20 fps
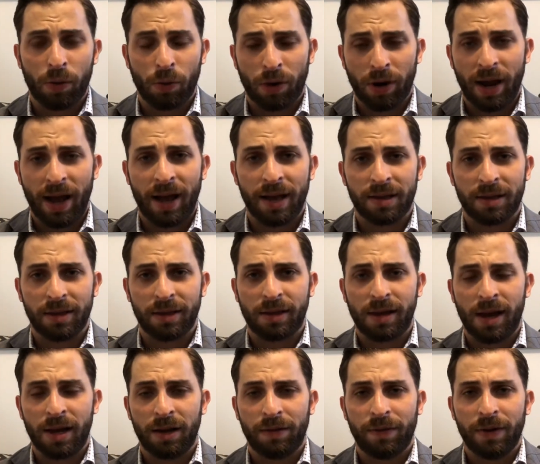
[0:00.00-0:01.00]
where it has this
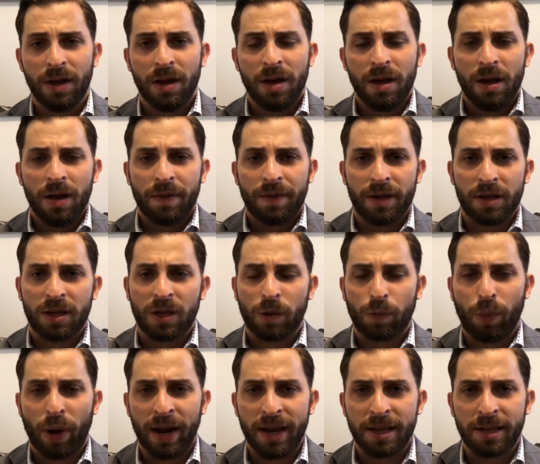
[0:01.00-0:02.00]
kind of this
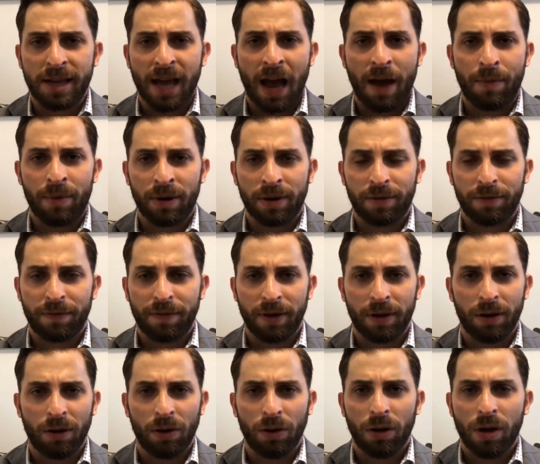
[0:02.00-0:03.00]
spice cabinet
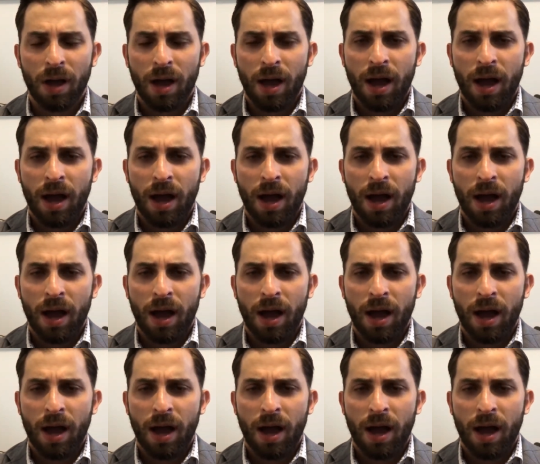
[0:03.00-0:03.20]
feel